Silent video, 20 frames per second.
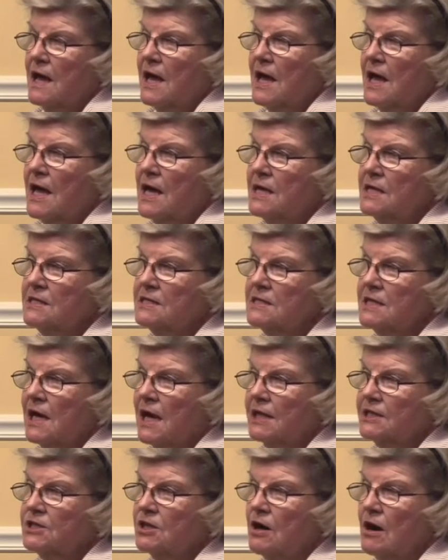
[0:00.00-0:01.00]
and
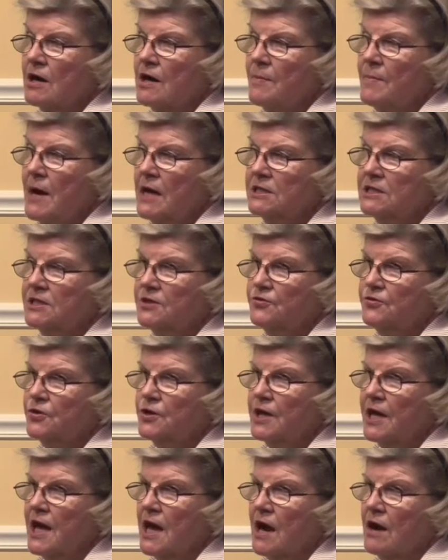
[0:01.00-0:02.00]
I talk about
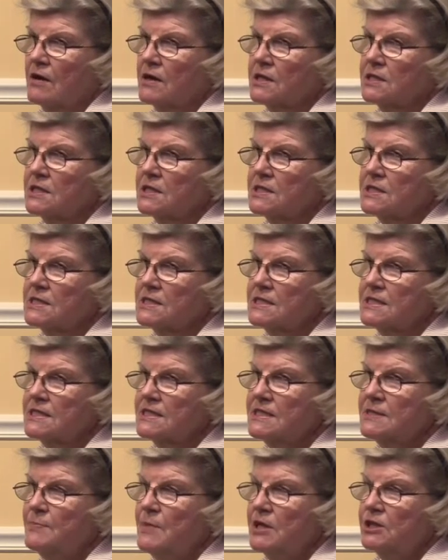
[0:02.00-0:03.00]
different characters,
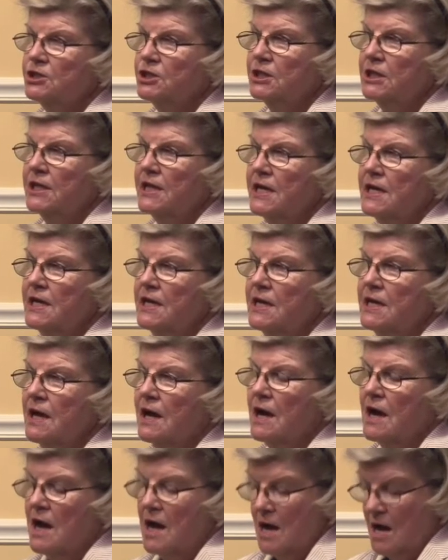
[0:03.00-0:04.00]
especially
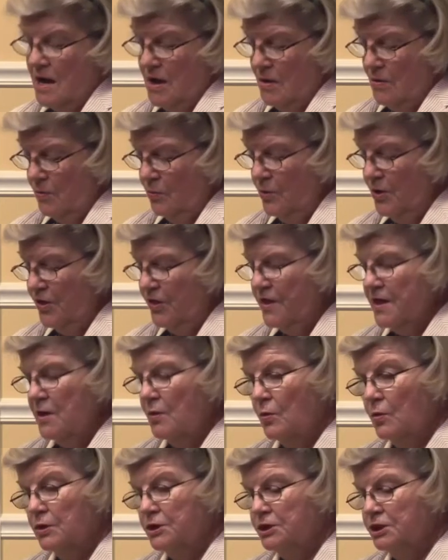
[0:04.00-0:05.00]
with
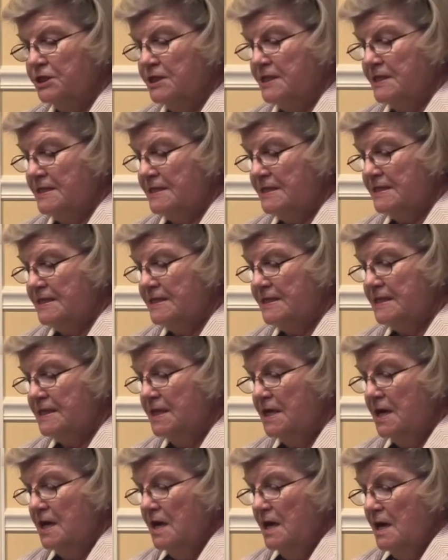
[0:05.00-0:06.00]
the orchardist.
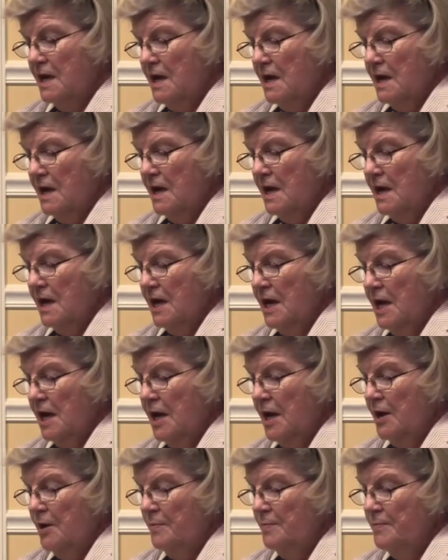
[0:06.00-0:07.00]

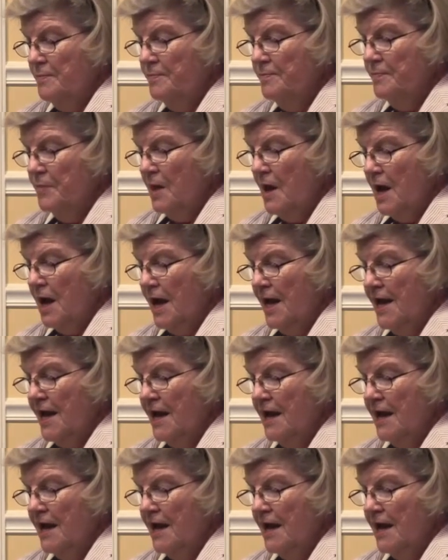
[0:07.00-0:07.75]
I